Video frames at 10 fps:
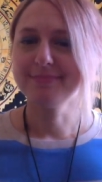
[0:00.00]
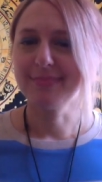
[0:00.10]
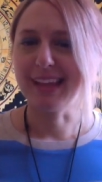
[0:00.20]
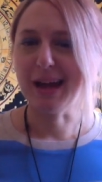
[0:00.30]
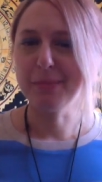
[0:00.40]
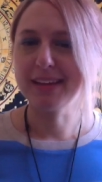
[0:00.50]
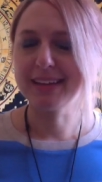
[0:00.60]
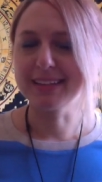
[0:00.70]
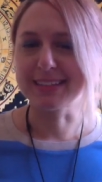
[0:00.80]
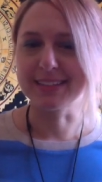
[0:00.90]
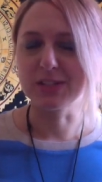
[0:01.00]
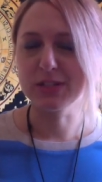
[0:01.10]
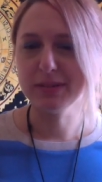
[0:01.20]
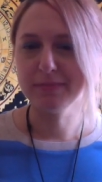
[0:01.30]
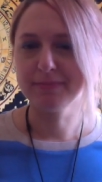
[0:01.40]
not making a
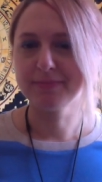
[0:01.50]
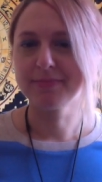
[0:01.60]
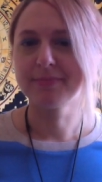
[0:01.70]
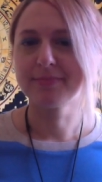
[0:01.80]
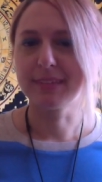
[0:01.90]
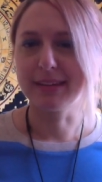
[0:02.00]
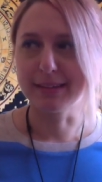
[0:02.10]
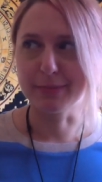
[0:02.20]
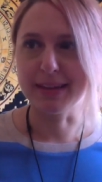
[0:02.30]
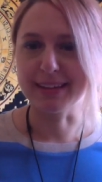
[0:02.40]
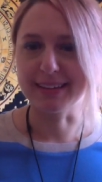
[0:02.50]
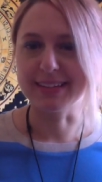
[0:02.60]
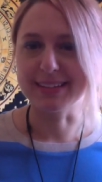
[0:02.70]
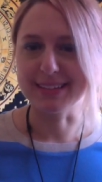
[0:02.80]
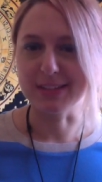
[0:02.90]
decision is making
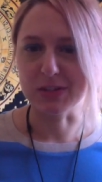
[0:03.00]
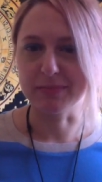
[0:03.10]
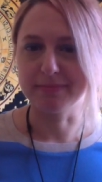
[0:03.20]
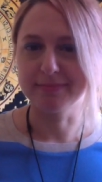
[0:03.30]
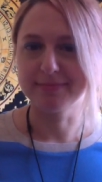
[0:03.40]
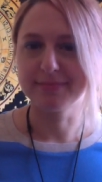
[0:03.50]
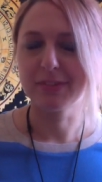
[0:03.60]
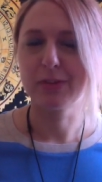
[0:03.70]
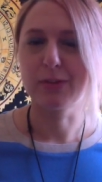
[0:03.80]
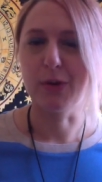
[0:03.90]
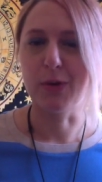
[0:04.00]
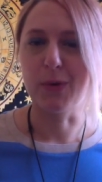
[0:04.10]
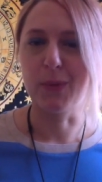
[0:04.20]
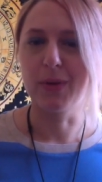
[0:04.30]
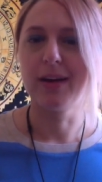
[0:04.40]
a decision.
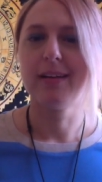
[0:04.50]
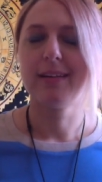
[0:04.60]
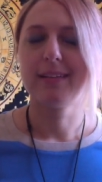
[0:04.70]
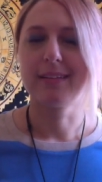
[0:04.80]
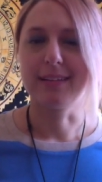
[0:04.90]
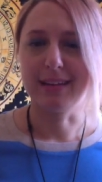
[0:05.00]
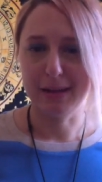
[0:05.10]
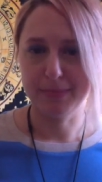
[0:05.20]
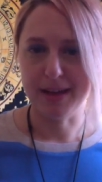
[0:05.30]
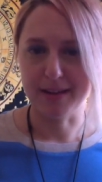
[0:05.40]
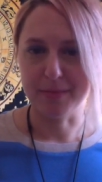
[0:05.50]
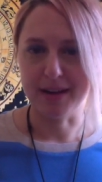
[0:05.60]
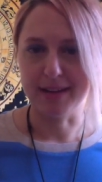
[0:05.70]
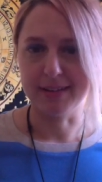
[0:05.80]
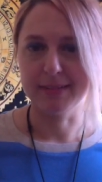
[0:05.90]
So keep that in
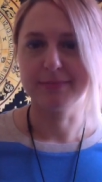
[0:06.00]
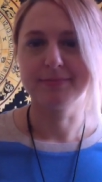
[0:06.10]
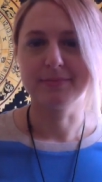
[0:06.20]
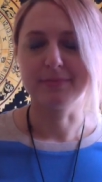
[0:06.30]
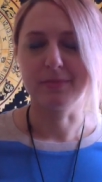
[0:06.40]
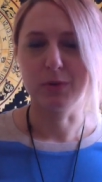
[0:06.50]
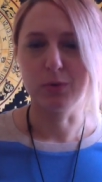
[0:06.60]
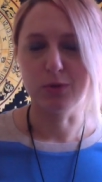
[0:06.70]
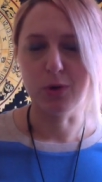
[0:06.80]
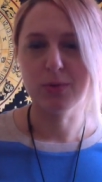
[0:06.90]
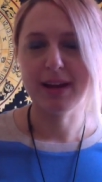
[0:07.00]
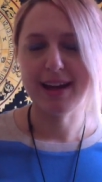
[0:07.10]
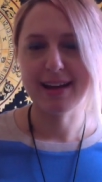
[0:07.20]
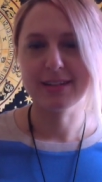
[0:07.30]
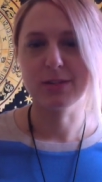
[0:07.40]
mind. If you don't
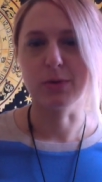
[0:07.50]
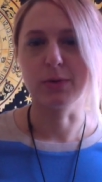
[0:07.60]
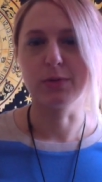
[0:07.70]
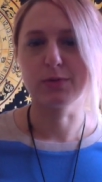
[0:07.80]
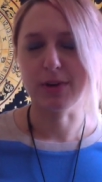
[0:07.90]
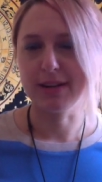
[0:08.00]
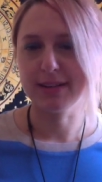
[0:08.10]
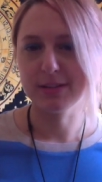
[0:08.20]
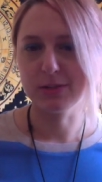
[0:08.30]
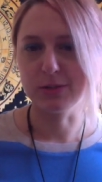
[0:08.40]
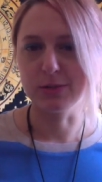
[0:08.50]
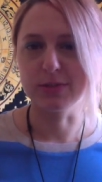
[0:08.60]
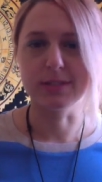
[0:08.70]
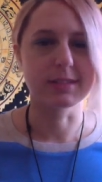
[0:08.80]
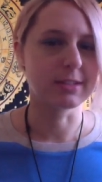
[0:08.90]
act or you try not to
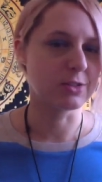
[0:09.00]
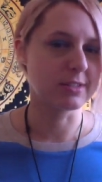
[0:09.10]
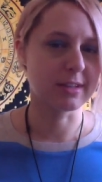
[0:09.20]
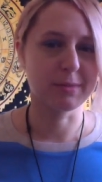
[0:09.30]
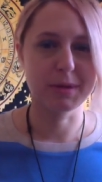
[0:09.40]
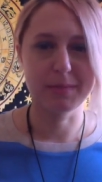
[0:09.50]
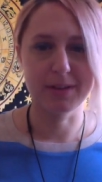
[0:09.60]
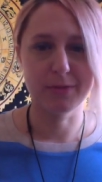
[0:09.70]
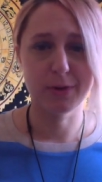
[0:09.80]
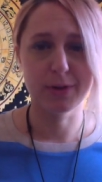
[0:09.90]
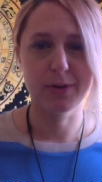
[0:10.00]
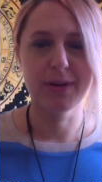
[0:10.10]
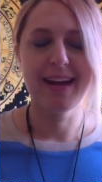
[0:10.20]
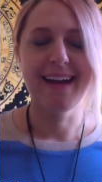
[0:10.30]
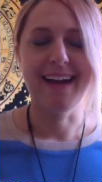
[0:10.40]
choose, a decision's going to be made for you,
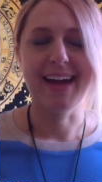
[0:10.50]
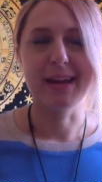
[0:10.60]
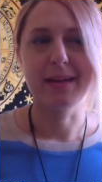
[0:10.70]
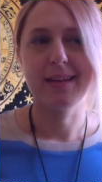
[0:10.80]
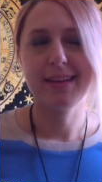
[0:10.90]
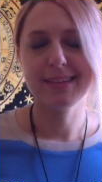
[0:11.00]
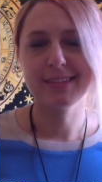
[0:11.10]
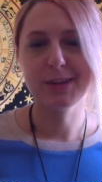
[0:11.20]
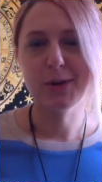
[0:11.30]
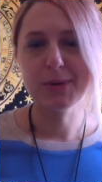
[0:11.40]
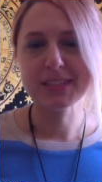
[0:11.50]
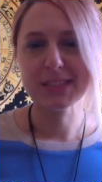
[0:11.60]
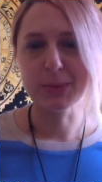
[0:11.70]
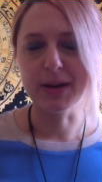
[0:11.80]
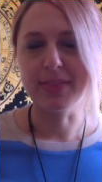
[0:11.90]
and it isn't always
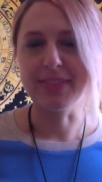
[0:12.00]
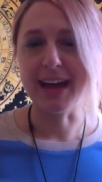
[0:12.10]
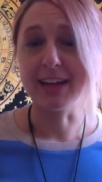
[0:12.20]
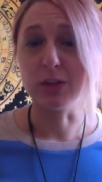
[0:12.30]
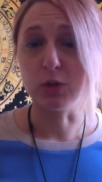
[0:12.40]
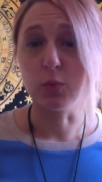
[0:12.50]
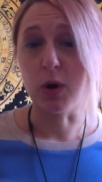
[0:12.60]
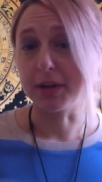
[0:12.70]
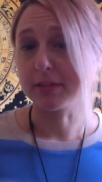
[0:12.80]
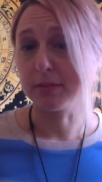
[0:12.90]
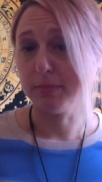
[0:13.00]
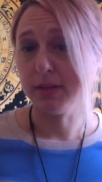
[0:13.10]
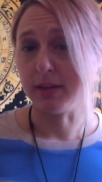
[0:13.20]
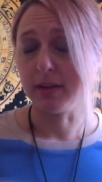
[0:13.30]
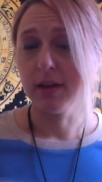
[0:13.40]
the one that you want it to
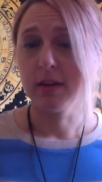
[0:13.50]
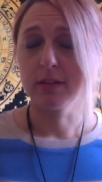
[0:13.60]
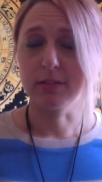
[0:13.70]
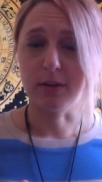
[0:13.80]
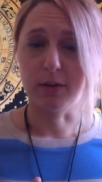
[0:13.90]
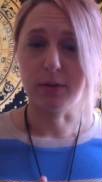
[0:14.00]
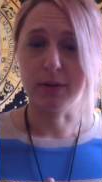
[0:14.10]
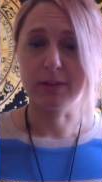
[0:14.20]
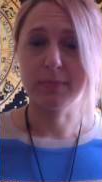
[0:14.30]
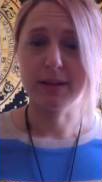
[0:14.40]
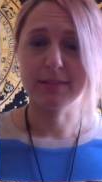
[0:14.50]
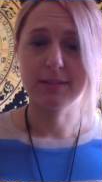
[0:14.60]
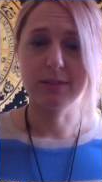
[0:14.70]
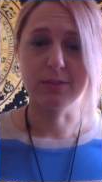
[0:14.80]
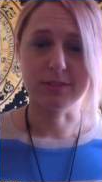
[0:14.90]
be. So it's best
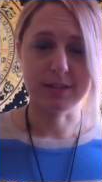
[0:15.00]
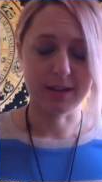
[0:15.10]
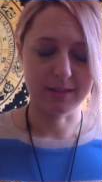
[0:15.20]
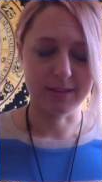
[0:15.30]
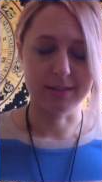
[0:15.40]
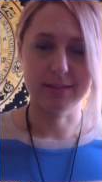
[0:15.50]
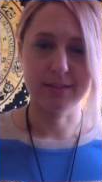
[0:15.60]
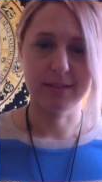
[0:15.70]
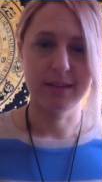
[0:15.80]
that you just take this